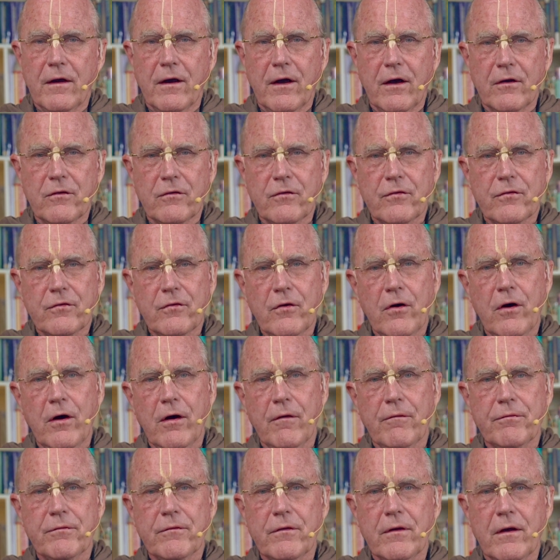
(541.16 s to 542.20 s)
and
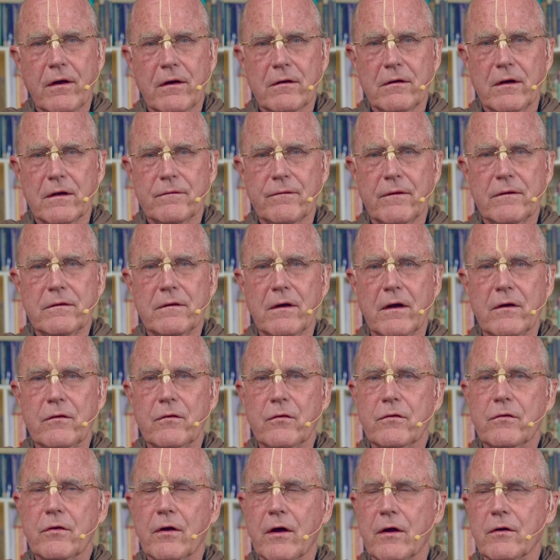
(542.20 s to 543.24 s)
soft like the
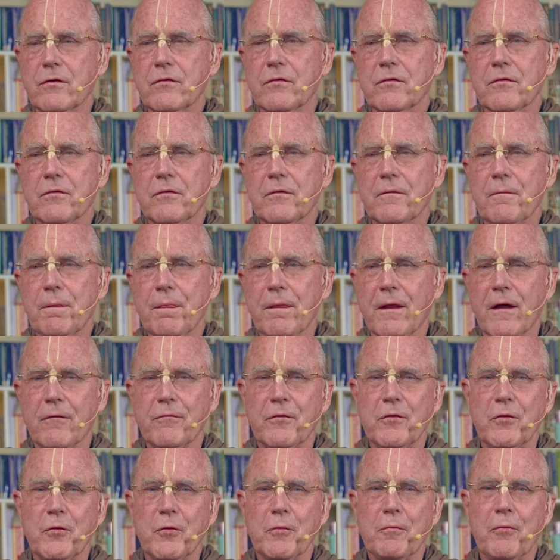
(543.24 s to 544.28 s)
tender touch of
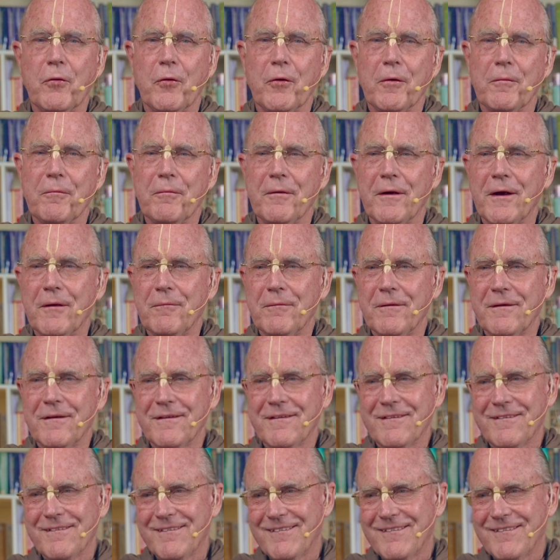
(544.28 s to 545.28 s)
a newborn baby.